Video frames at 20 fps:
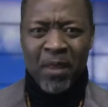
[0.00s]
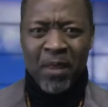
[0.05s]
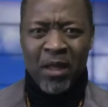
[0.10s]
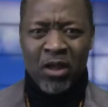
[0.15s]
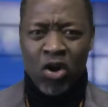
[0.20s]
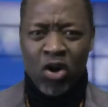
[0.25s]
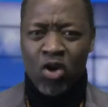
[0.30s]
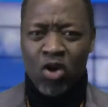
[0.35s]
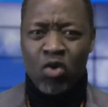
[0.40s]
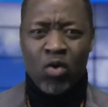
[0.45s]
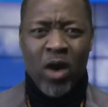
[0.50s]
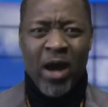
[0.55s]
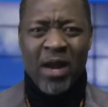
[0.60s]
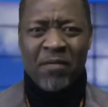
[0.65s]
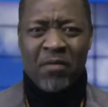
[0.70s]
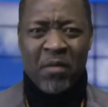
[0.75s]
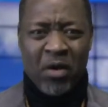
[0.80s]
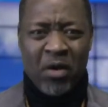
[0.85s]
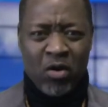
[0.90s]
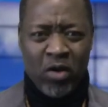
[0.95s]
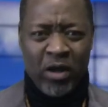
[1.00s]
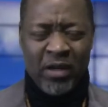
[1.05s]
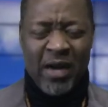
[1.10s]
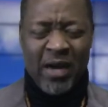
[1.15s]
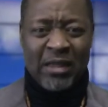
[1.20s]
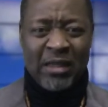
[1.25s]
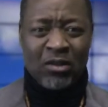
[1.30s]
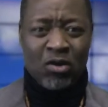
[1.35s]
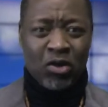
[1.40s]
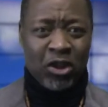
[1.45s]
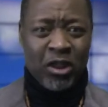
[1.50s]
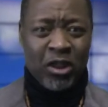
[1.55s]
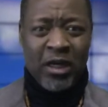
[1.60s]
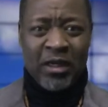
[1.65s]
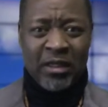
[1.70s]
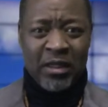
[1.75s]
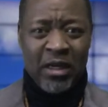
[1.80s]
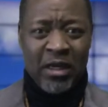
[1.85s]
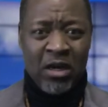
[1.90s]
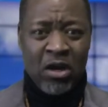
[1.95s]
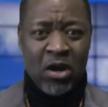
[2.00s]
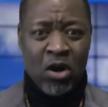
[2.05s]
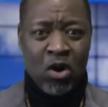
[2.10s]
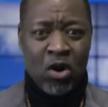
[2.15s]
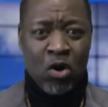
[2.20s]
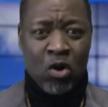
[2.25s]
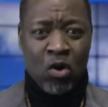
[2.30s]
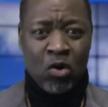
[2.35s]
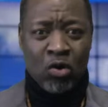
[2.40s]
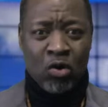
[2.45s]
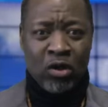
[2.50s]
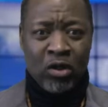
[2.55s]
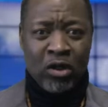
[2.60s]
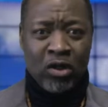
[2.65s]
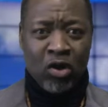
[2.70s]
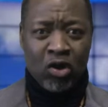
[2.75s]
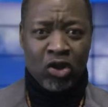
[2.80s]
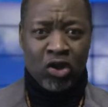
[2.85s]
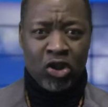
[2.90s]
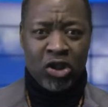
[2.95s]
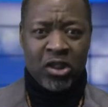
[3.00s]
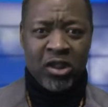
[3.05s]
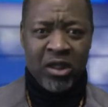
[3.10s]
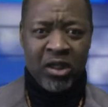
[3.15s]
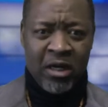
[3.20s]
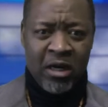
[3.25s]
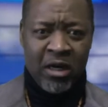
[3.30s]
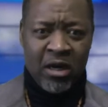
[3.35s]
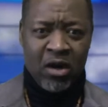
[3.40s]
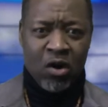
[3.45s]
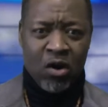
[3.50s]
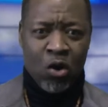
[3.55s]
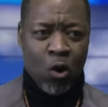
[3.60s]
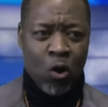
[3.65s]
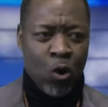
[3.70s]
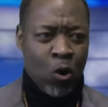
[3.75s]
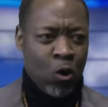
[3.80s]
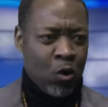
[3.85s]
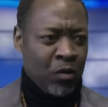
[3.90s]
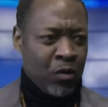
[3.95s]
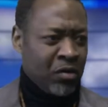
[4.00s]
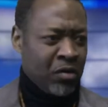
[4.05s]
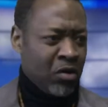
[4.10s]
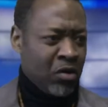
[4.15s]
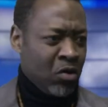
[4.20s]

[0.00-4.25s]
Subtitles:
They don't look at them from a collector as Russians or Dutch or